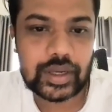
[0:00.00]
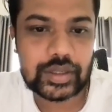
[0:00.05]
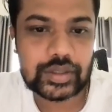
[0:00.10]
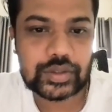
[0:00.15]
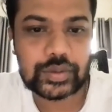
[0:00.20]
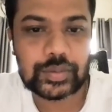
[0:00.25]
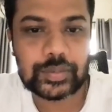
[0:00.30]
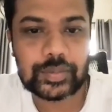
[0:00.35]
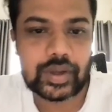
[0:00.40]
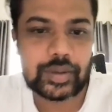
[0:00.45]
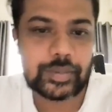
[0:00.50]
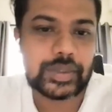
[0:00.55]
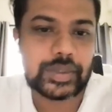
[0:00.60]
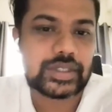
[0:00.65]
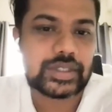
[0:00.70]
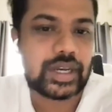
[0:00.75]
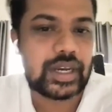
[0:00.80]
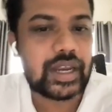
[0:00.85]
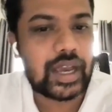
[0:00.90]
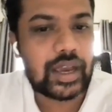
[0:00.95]
So
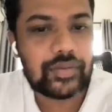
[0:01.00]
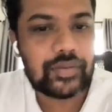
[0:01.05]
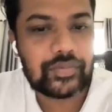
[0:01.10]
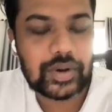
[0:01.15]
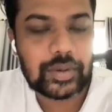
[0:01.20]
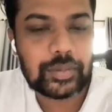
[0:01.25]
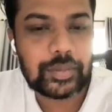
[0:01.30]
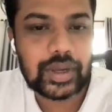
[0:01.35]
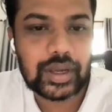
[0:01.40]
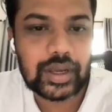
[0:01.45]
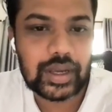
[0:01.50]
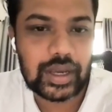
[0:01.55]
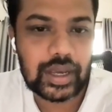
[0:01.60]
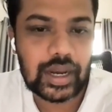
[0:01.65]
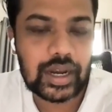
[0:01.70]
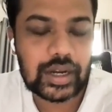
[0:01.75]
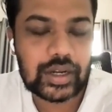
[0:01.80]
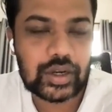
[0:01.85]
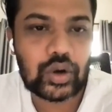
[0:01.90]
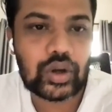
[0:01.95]
basically, I'm from a
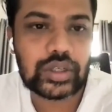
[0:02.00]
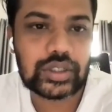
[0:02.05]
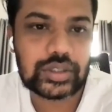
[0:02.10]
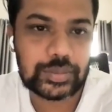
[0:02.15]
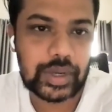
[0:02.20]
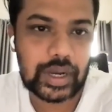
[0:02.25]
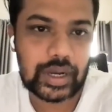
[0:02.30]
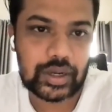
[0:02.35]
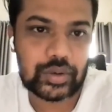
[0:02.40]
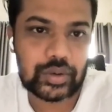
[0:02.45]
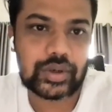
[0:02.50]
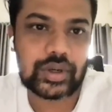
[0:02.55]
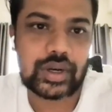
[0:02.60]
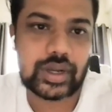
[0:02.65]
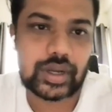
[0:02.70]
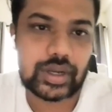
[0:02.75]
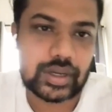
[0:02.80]
electronics background.